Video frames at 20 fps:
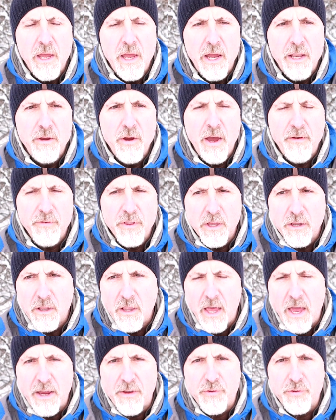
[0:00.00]
and you have a
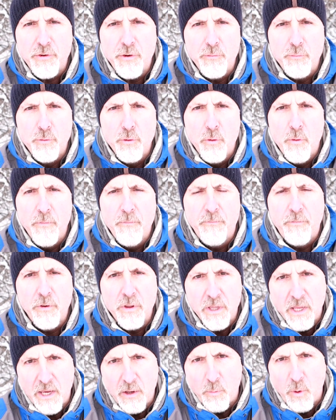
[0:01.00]
little extra room for
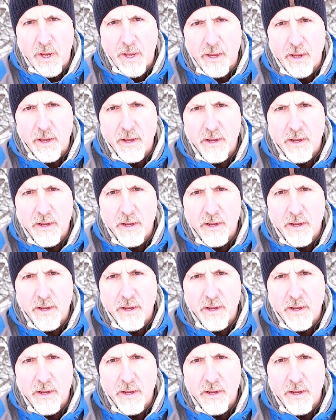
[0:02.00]
leeway.